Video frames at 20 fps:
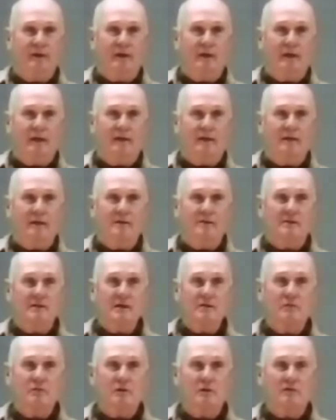And the
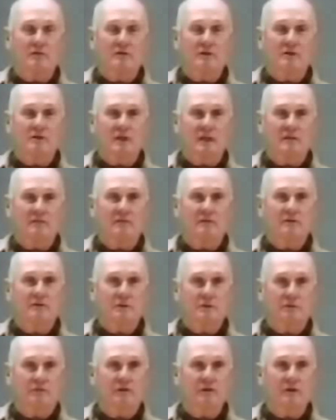secret of successful
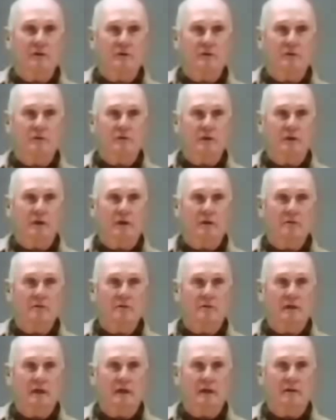field shooting is to
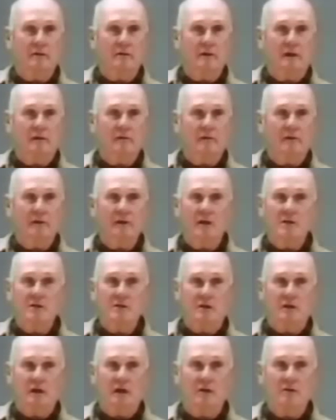tell yourself on each
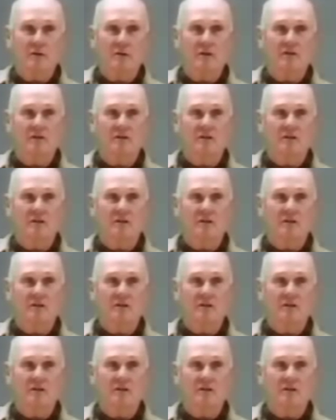occasion that